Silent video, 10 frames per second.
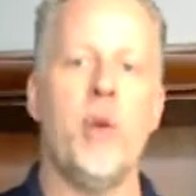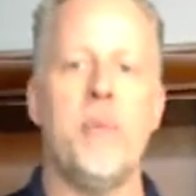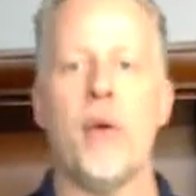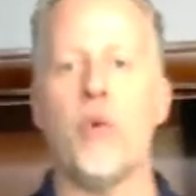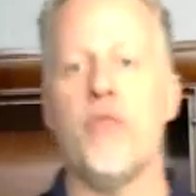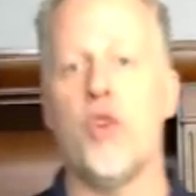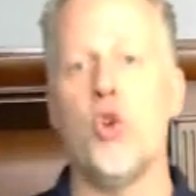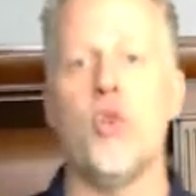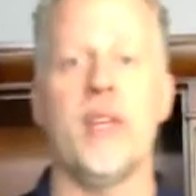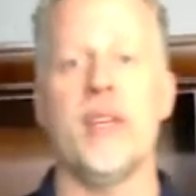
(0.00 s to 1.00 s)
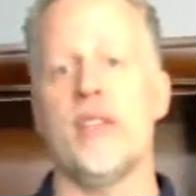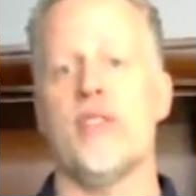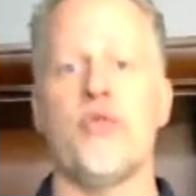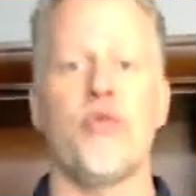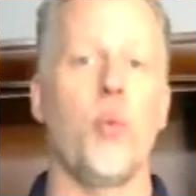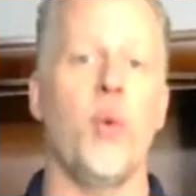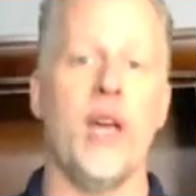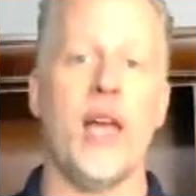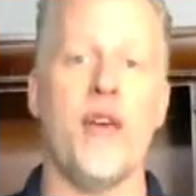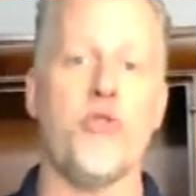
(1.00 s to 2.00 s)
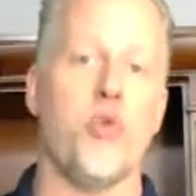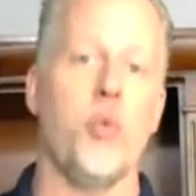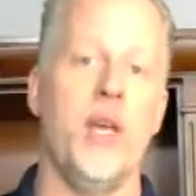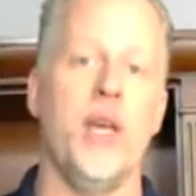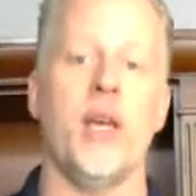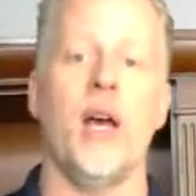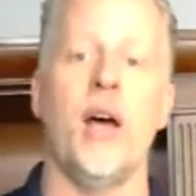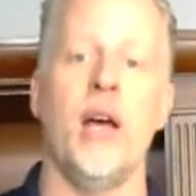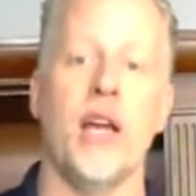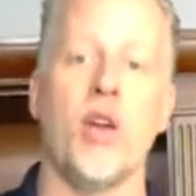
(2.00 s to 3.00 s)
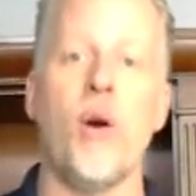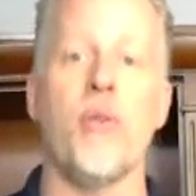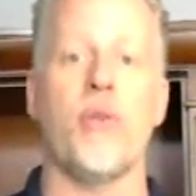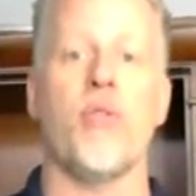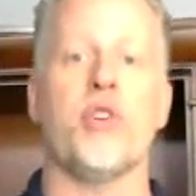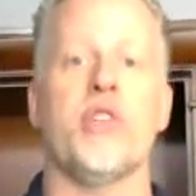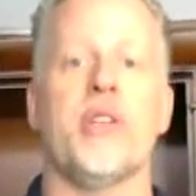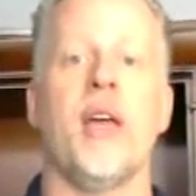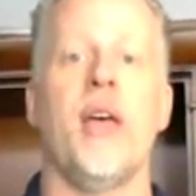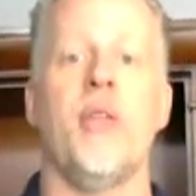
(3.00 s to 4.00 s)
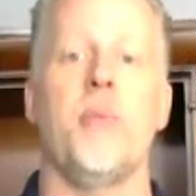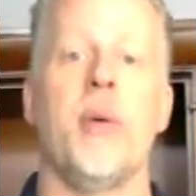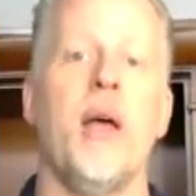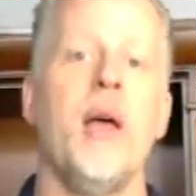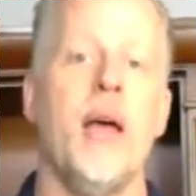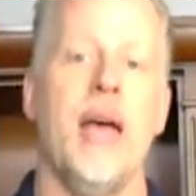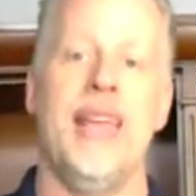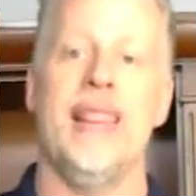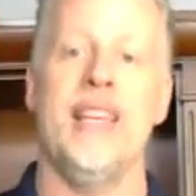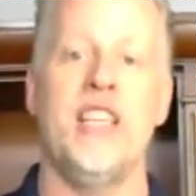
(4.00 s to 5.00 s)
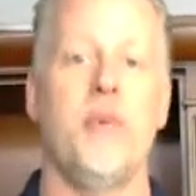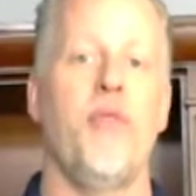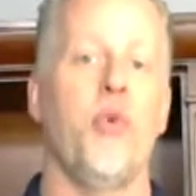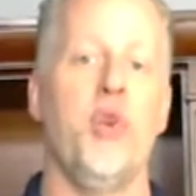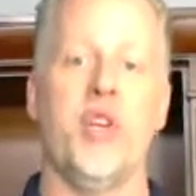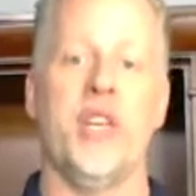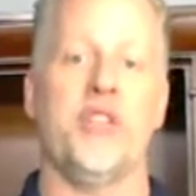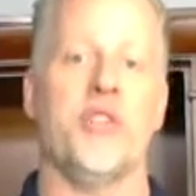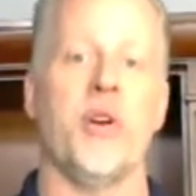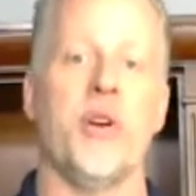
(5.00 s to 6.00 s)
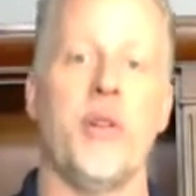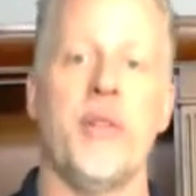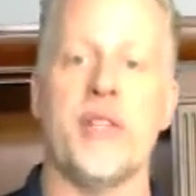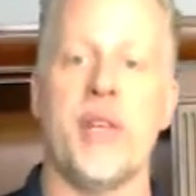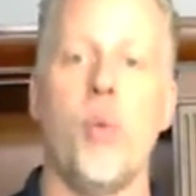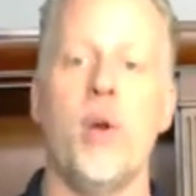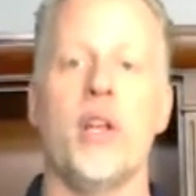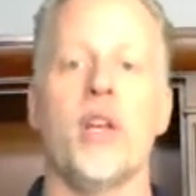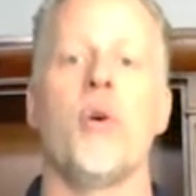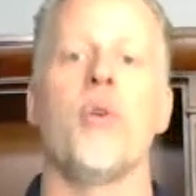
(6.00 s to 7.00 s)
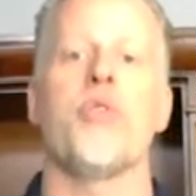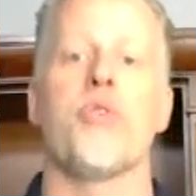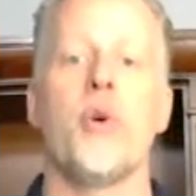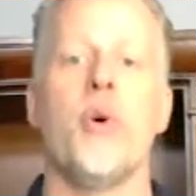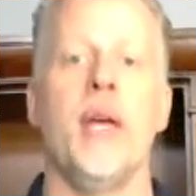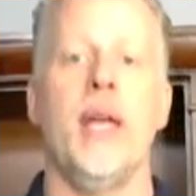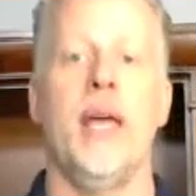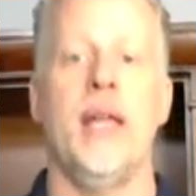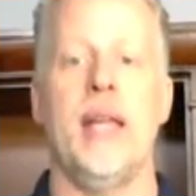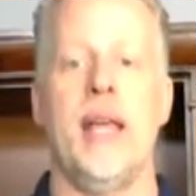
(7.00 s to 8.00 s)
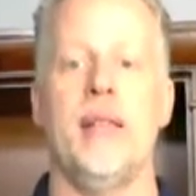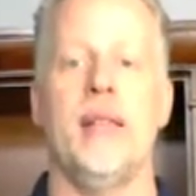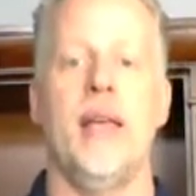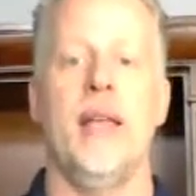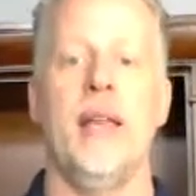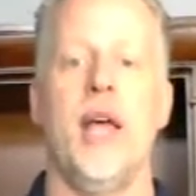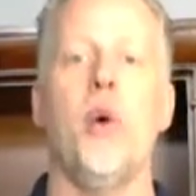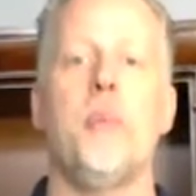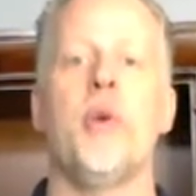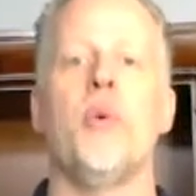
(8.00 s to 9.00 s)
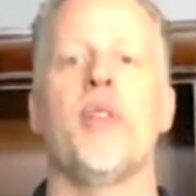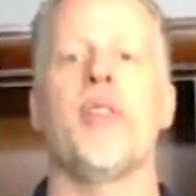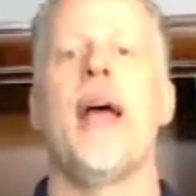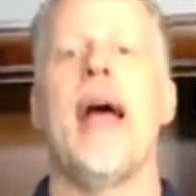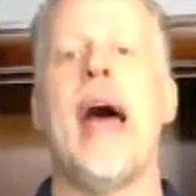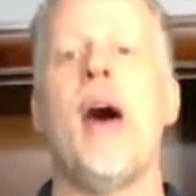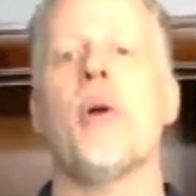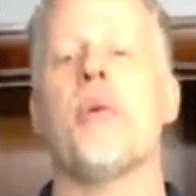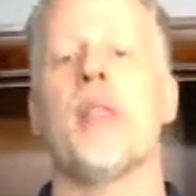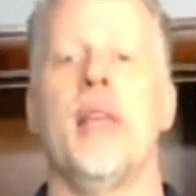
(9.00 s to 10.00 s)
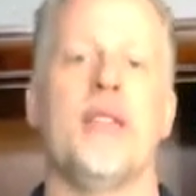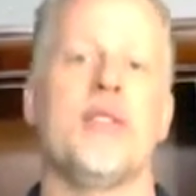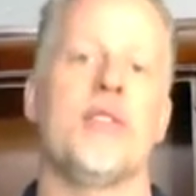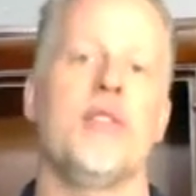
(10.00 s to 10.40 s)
may review this week after week and go over the verse together. But at least before you get started on this, I wanted to go through it and help you with how it relates